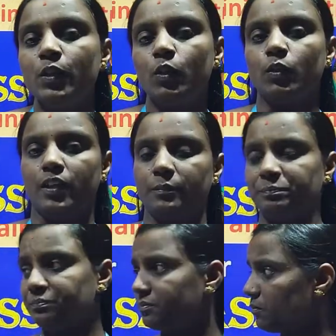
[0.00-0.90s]
Okay,
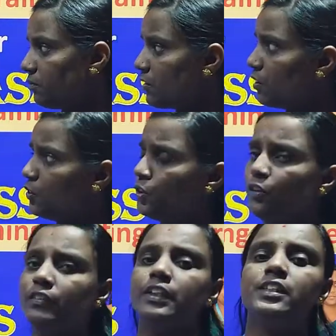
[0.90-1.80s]
so
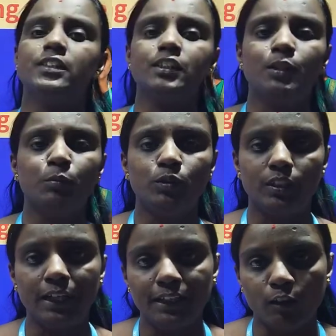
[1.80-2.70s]
we will discuss about
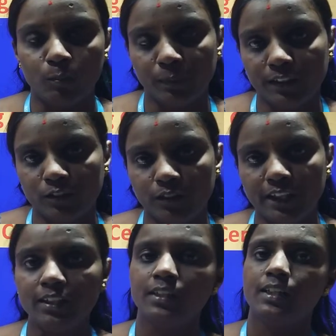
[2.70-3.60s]
that topic
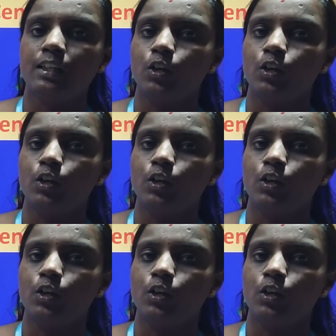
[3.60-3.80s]
today.